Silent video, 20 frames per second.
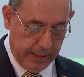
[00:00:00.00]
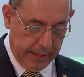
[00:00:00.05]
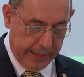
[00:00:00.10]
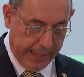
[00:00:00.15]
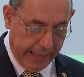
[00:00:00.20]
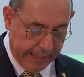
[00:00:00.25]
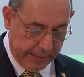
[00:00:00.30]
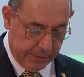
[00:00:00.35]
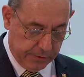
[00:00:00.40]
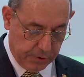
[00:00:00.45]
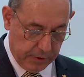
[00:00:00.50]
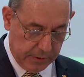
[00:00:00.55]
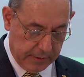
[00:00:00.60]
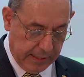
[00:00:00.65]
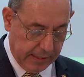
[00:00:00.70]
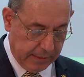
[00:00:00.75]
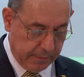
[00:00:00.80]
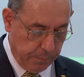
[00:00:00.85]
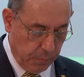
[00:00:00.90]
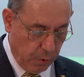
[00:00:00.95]

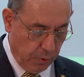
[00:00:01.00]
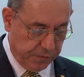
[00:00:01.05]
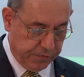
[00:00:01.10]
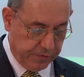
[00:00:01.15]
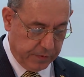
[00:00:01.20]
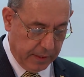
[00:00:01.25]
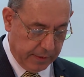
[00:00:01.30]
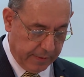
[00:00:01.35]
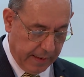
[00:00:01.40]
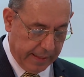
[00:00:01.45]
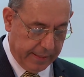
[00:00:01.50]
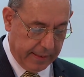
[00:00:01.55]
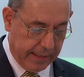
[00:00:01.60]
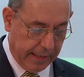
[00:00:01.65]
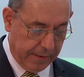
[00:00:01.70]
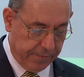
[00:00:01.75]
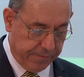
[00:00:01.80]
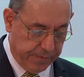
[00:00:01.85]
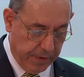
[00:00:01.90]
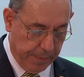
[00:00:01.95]
hatred that moves the
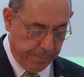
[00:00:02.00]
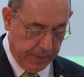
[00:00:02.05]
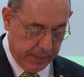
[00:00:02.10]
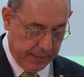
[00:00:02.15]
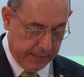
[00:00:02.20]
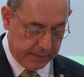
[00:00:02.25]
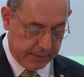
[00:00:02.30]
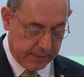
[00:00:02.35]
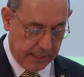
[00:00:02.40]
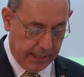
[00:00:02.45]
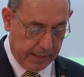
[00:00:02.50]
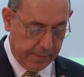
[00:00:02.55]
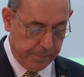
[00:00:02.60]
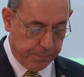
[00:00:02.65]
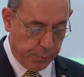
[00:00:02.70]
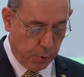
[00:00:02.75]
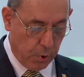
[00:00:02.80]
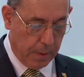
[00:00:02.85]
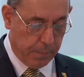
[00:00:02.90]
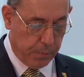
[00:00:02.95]
radical feminist
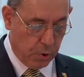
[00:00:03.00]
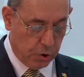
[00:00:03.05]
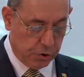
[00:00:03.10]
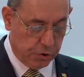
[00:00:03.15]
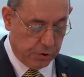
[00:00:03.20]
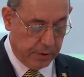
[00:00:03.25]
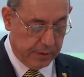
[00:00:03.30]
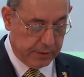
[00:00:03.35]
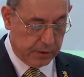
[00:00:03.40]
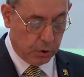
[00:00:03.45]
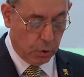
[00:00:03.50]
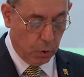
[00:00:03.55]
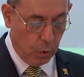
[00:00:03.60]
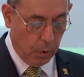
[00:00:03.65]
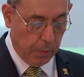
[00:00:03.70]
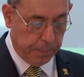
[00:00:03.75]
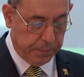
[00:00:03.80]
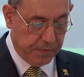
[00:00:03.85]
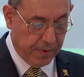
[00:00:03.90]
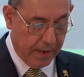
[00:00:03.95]
and pro-abortionist
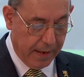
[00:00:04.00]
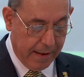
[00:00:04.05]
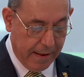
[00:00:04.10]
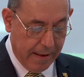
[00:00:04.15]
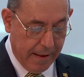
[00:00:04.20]
groups